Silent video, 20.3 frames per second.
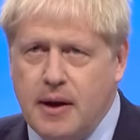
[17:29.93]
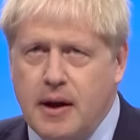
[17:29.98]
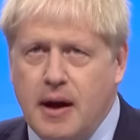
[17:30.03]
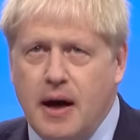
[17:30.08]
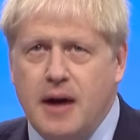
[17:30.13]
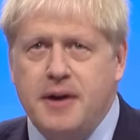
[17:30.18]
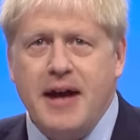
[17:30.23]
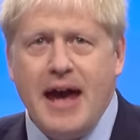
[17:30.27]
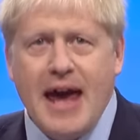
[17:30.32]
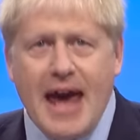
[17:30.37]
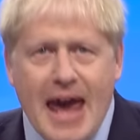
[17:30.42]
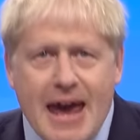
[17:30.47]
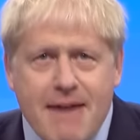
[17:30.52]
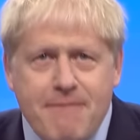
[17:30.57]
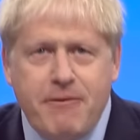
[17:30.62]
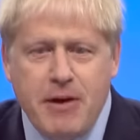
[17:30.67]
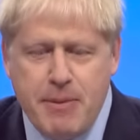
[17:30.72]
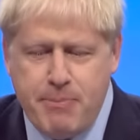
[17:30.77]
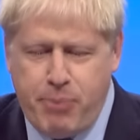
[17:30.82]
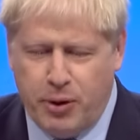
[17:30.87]
And
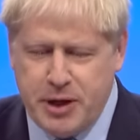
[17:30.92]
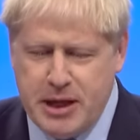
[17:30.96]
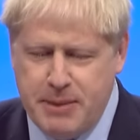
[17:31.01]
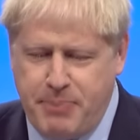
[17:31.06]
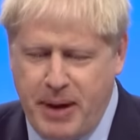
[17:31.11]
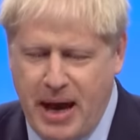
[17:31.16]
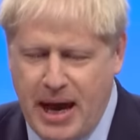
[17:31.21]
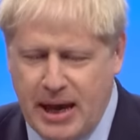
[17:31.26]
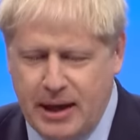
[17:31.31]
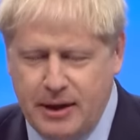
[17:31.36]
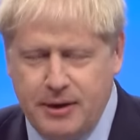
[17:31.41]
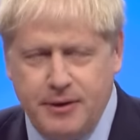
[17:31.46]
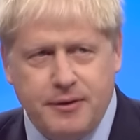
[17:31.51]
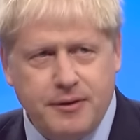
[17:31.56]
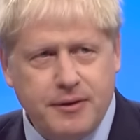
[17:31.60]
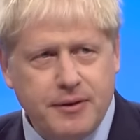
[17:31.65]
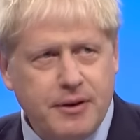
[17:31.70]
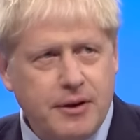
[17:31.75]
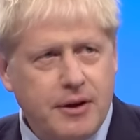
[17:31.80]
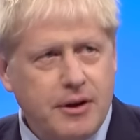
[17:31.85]
everybody pays